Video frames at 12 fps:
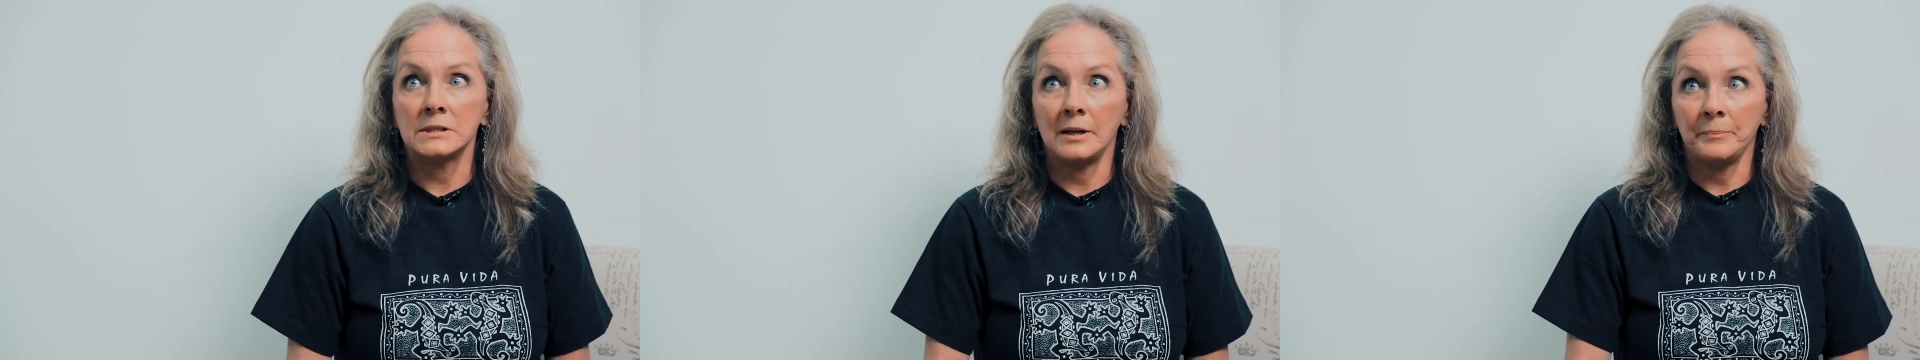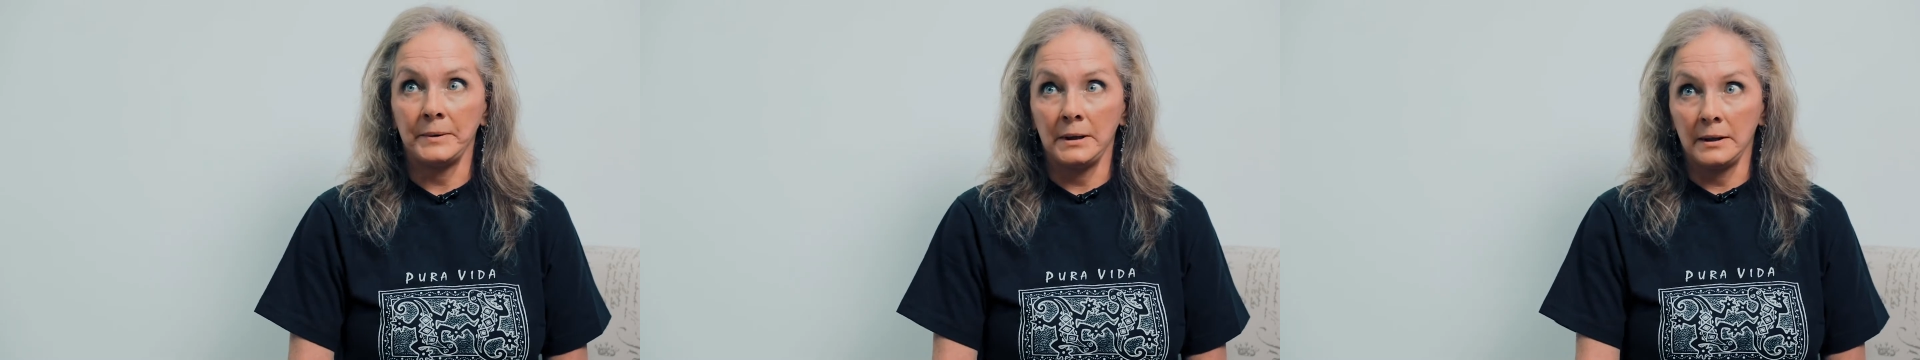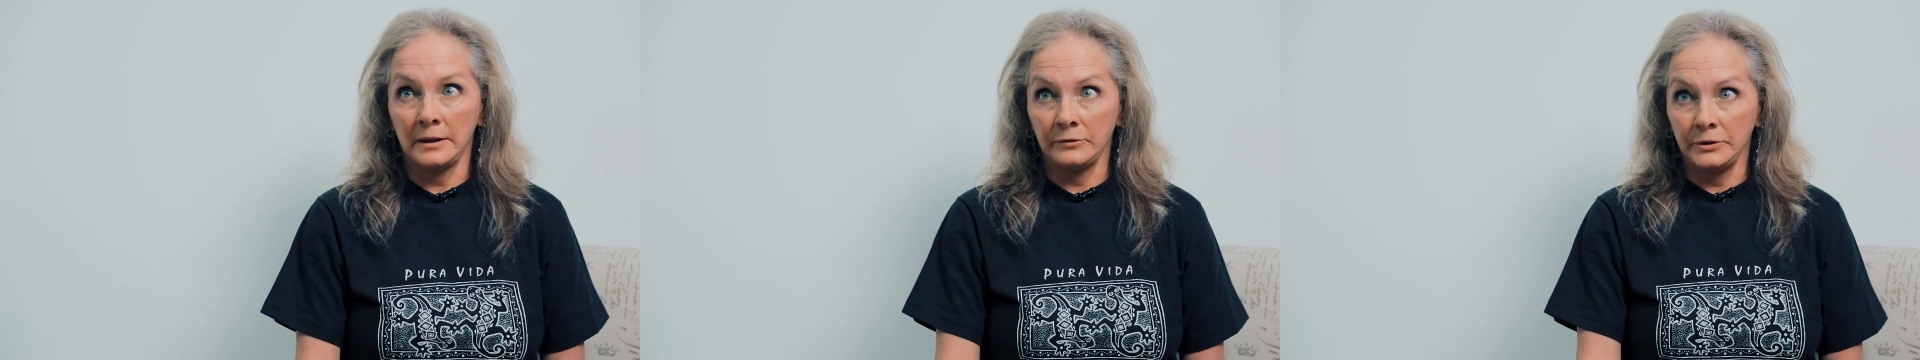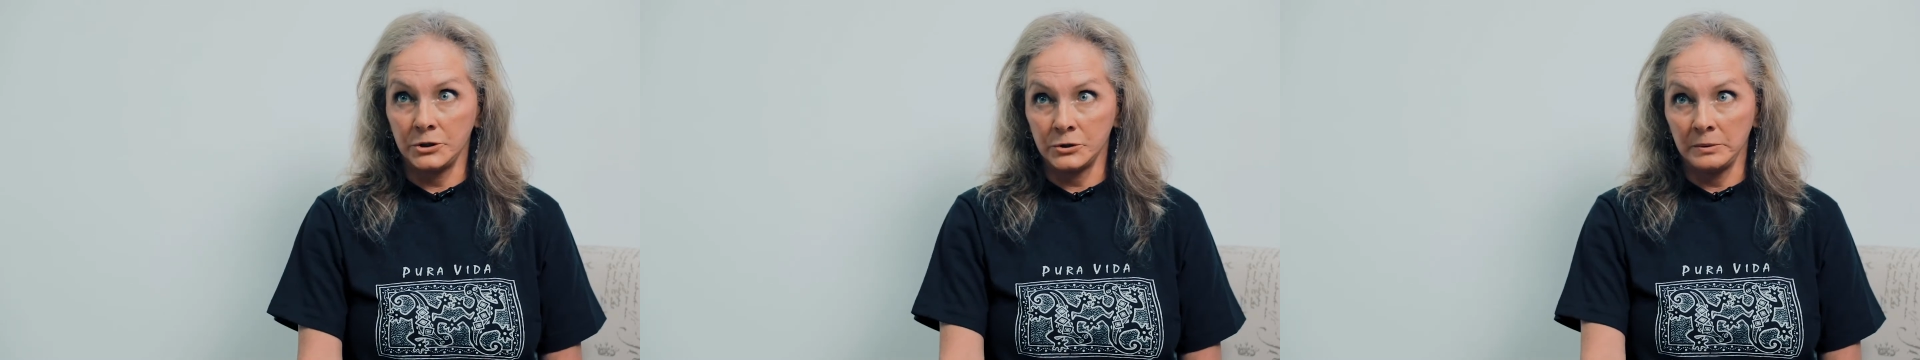something
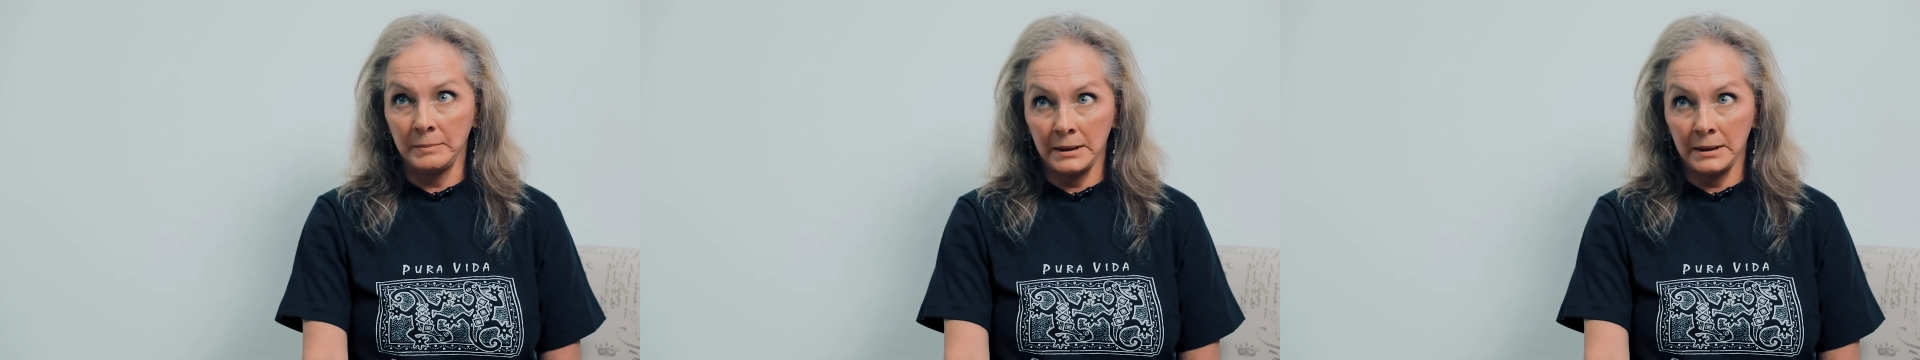every 2